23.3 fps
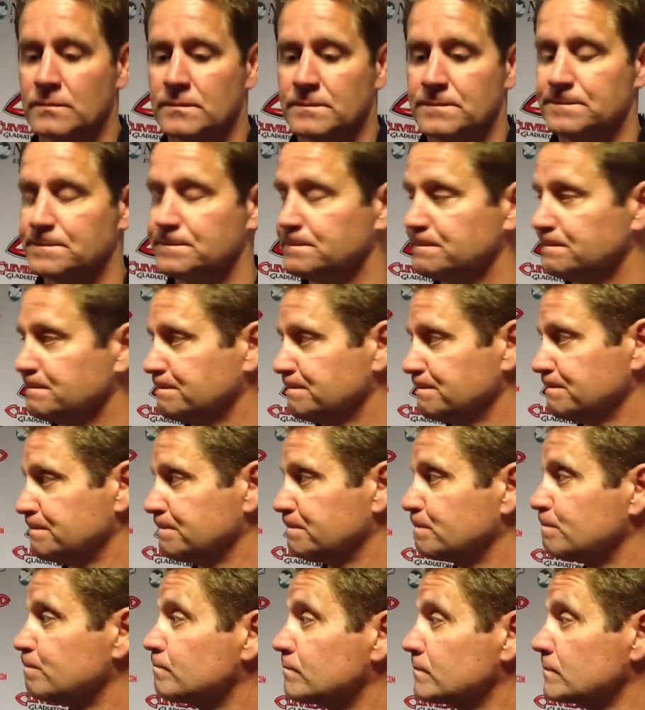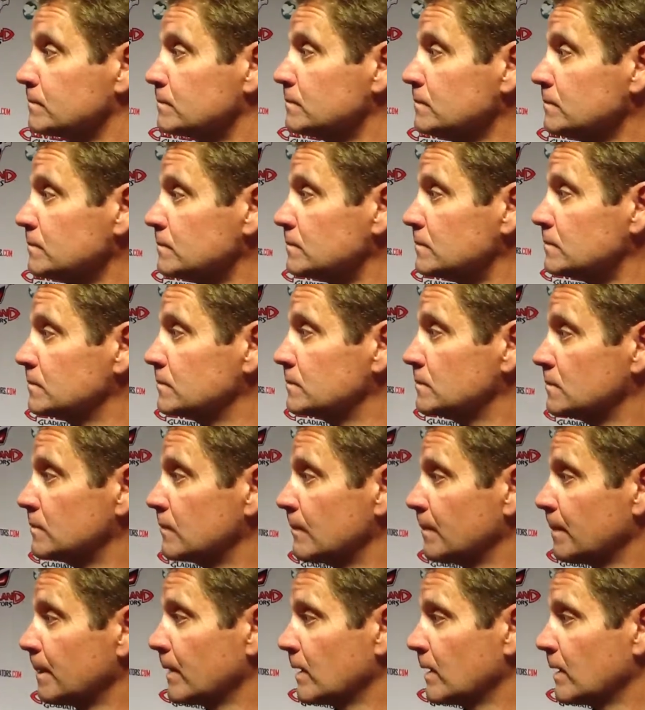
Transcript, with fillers: The, the, the turnovers have been. Uh,